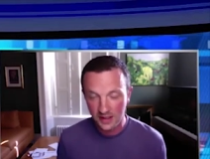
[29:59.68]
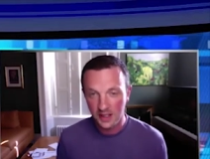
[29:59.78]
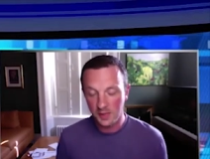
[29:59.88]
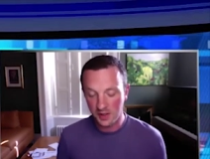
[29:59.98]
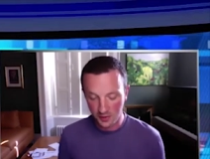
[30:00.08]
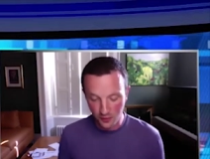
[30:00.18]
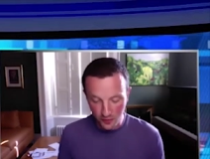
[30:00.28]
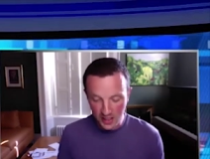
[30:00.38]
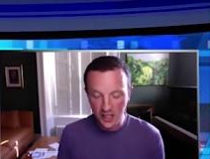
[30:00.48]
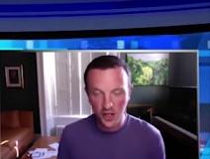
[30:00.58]
because
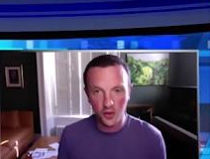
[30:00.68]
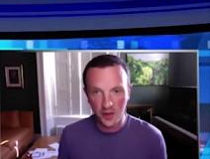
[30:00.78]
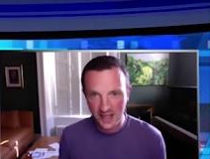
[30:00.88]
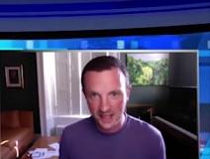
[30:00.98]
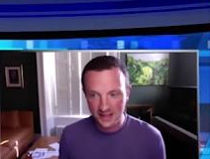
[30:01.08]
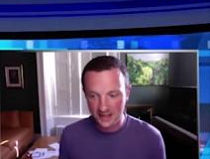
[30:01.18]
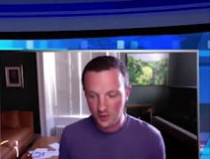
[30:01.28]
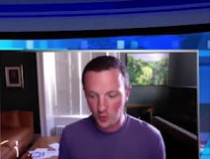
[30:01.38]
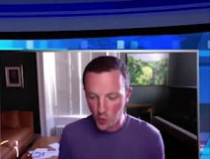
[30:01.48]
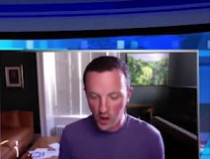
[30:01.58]
video is
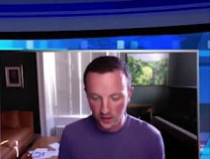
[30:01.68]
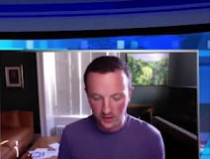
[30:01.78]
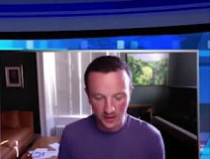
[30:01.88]
what